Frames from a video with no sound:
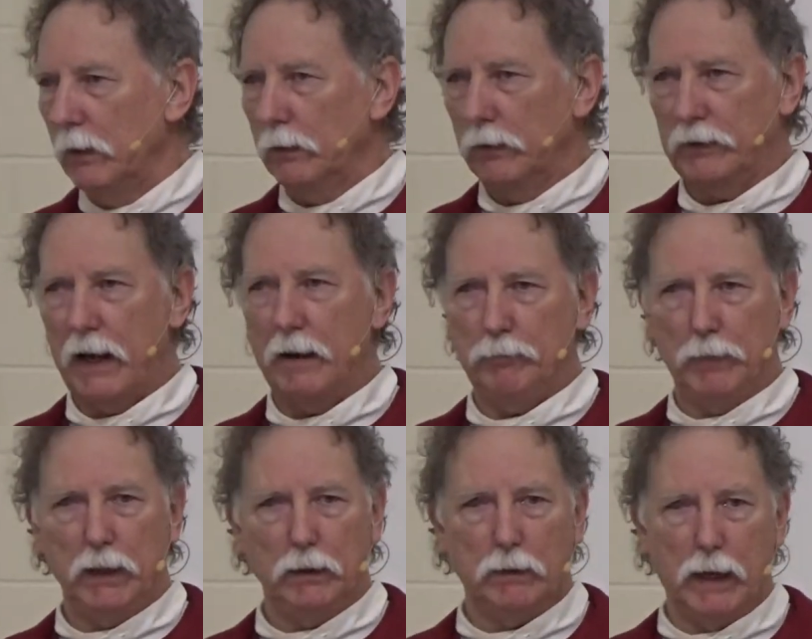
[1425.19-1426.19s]
Does that
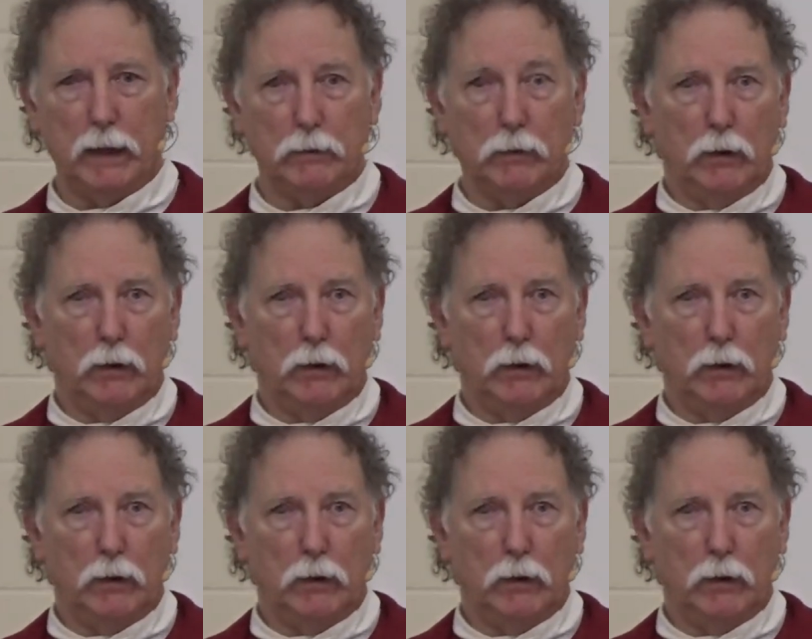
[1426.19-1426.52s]
mean that